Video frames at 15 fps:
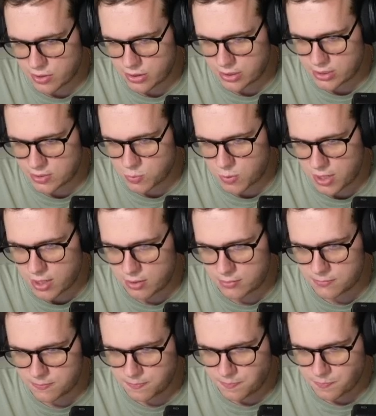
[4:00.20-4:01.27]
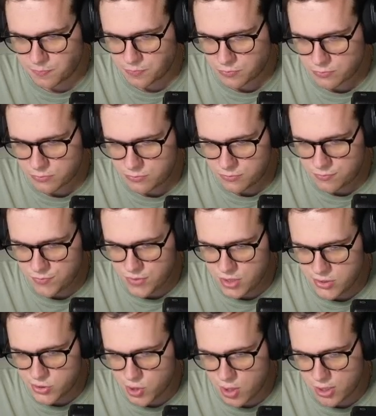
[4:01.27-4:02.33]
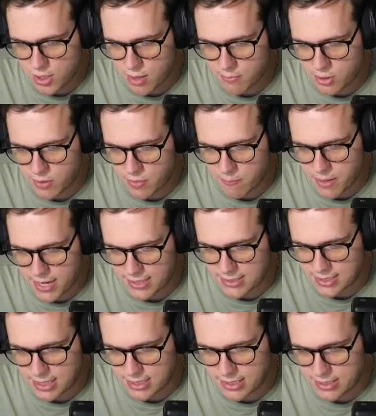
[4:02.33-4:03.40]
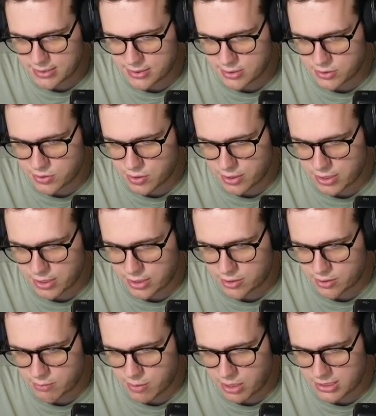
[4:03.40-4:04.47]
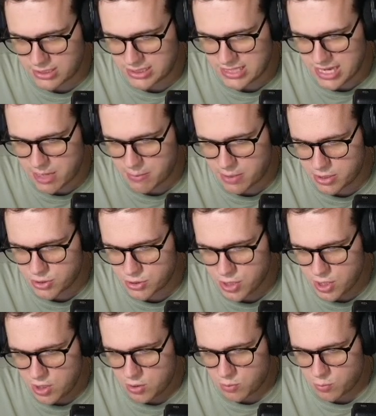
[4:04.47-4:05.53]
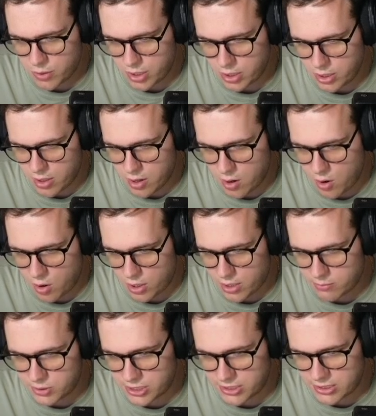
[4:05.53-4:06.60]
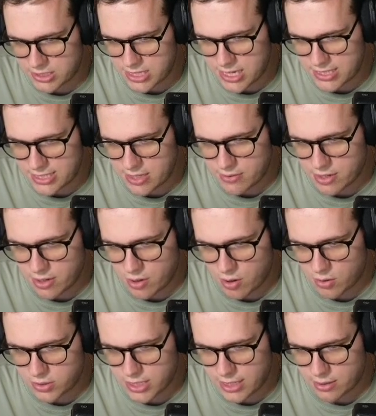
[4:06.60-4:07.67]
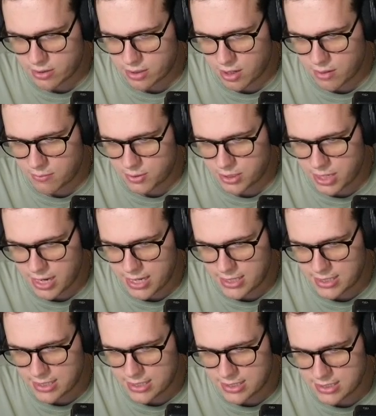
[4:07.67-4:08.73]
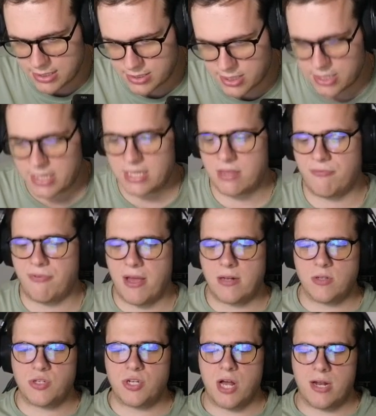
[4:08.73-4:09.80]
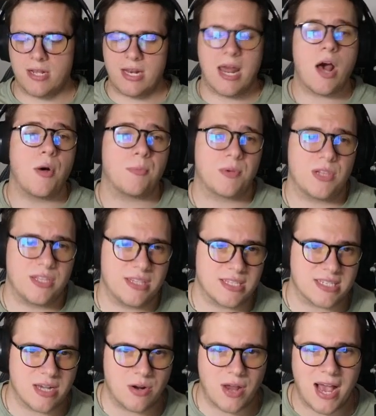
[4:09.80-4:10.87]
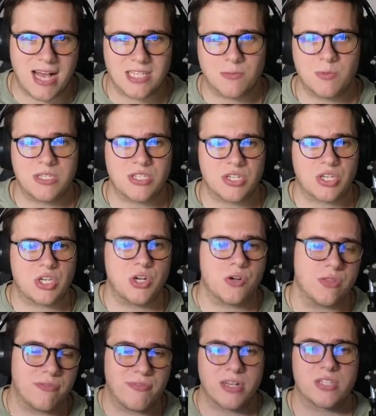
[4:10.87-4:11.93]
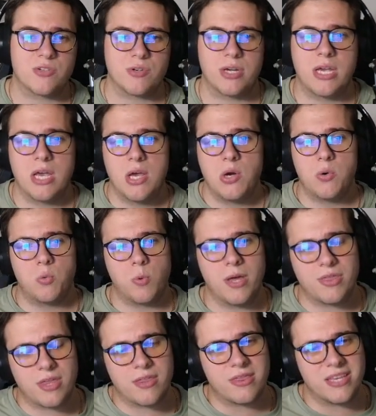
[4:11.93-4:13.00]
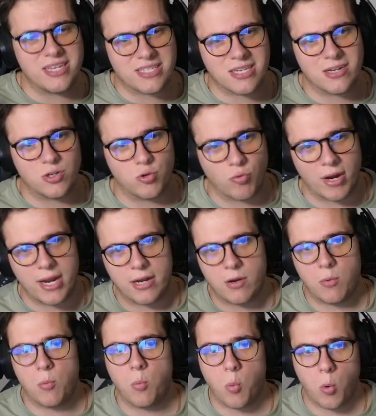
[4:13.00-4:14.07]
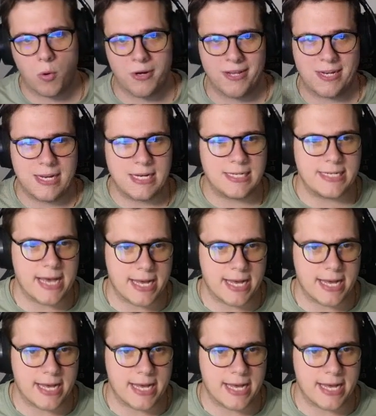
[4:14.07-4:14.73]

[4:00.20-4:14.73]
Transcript: as well. Dark Goblin on the backside is going to start getting a good amount of damage. We are able to get the takedown there. Our Dagger Goblin is going to get the final shot and help clean this out as we secure the victory with this Grand Warden deck.